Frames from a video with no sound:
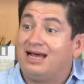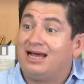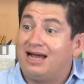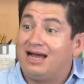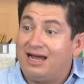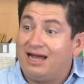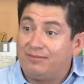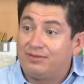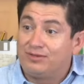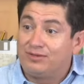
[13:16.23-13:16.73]

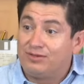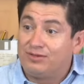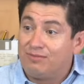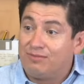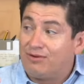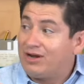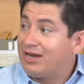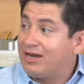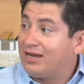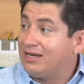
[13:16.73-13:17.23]
up to the
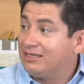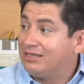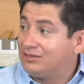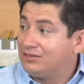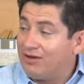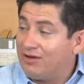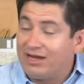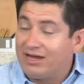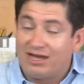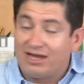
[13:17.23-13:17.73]
brain.
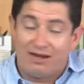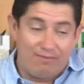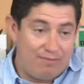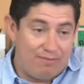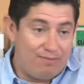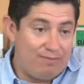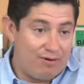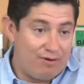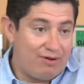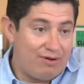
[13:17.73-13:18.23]
So I
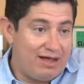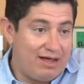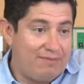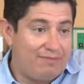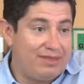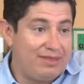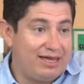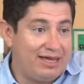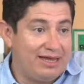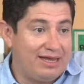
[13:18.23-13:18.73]
had brought
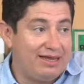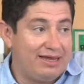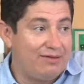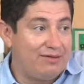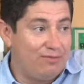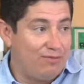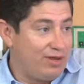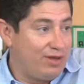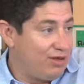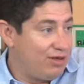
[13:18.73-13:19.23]
up
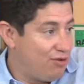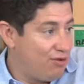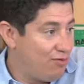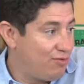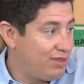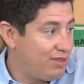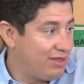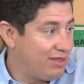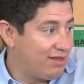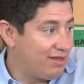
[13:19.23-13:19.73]
that we
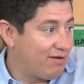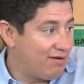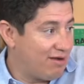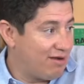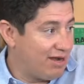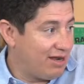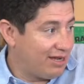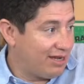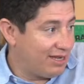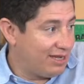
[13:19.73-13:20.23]
know that there
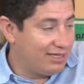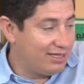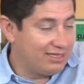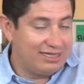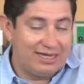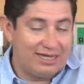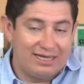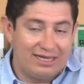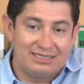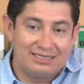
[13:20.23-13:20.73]

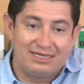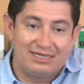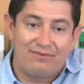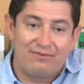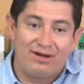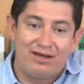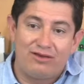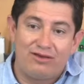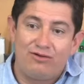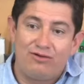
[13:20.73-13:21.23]
are
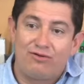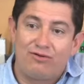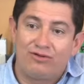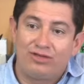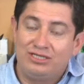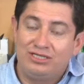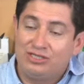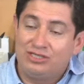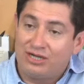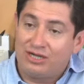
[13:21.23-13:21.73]
several
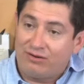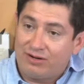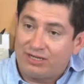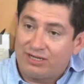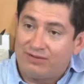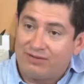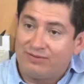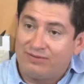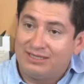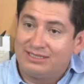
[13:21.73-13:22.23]

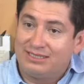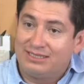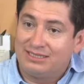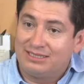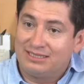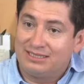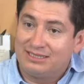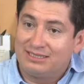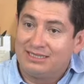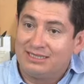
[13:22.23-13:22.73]
neurodegenerative
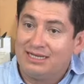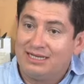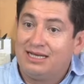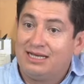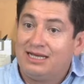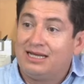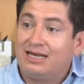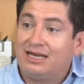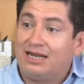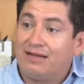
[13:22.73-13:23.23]
diseases,
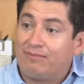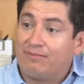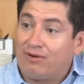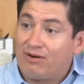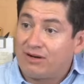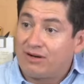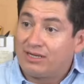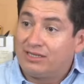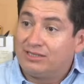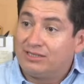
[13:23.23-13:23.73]
like
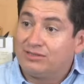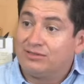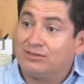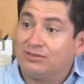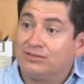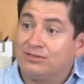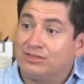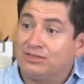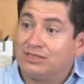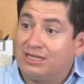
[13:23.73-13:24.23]

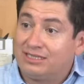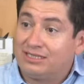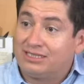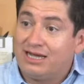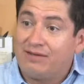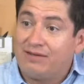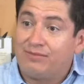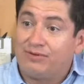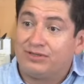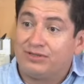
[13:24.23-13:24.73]
Parkinson's,
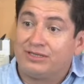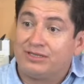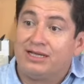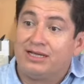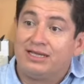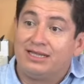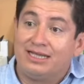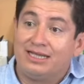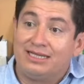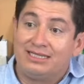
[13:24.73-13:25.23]
Alzheimer's,
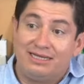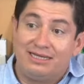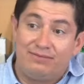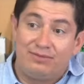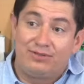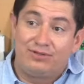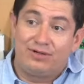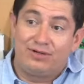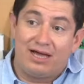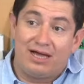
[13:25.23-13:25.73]
that
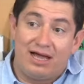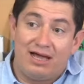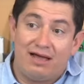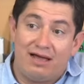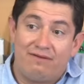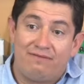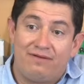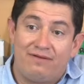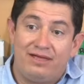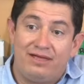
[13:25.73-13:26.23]
seem to
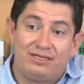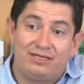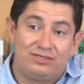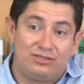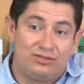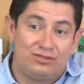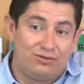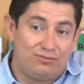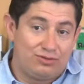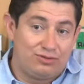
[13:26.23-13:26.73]
have
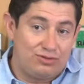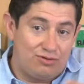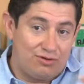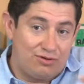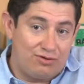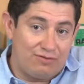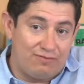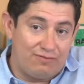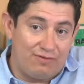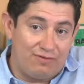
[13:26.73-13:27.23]
some
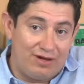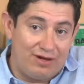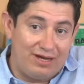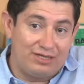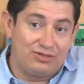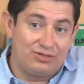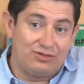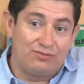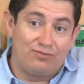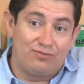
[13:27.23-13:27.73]
sort of
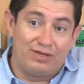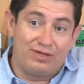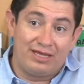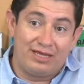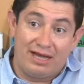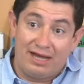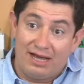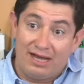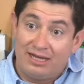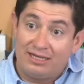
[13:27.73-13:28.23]
connection with the
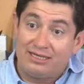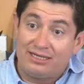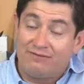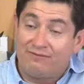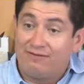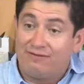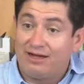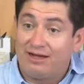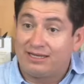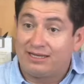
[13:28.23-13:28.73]
gut.
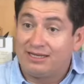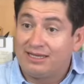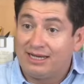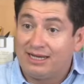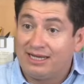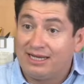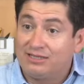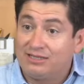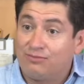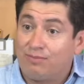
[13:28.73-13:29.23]
In fact, in the
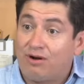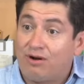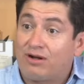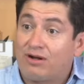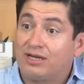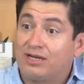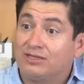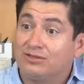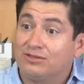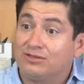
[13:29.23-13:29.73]
case of
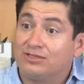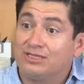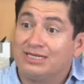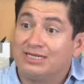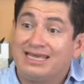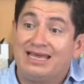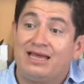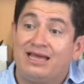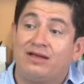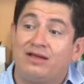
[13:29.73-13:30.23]
Parkinson's,
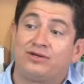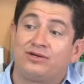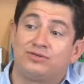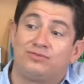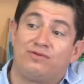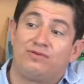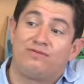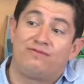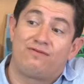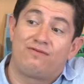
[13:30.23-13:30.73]
years
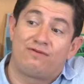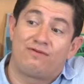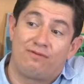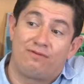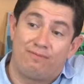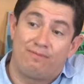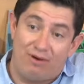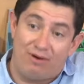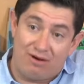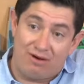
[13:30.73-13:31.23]

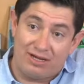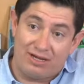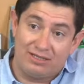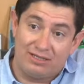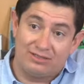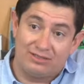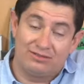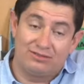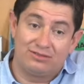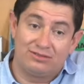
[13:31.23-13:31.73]
before
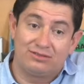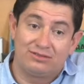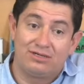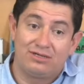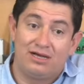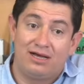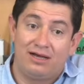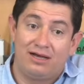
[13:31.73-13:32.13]
Parkinson's